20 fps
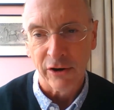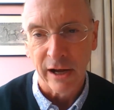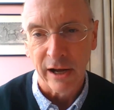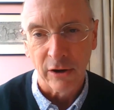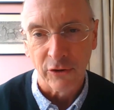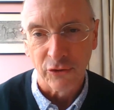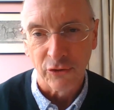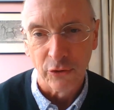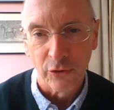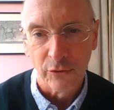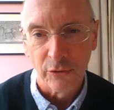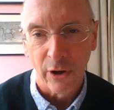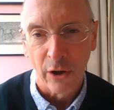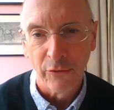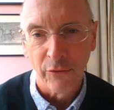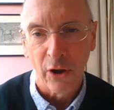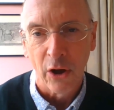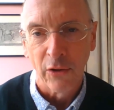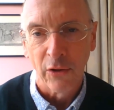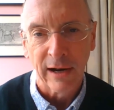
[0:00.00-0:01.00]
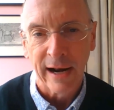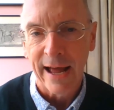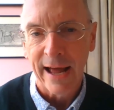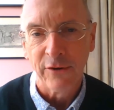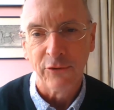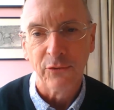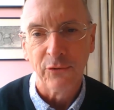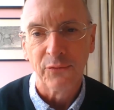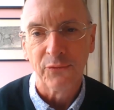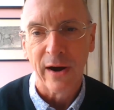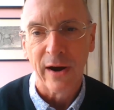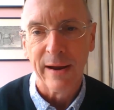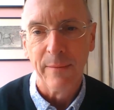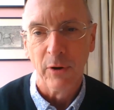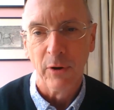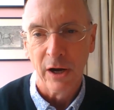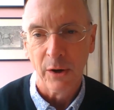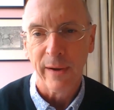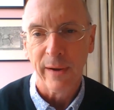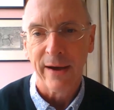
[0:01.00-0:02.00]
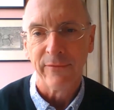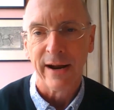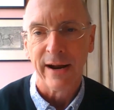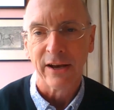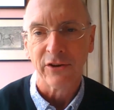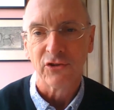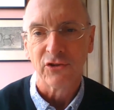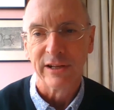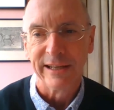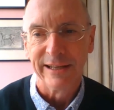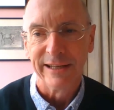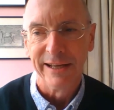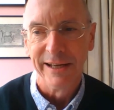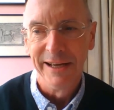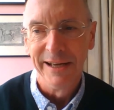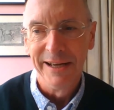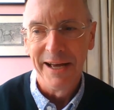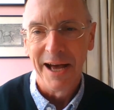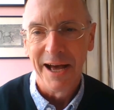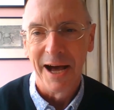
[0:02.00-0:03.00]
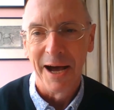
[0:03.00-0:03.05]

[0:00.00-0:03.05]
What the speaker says: agricultural, on the land use framework, we haven't actually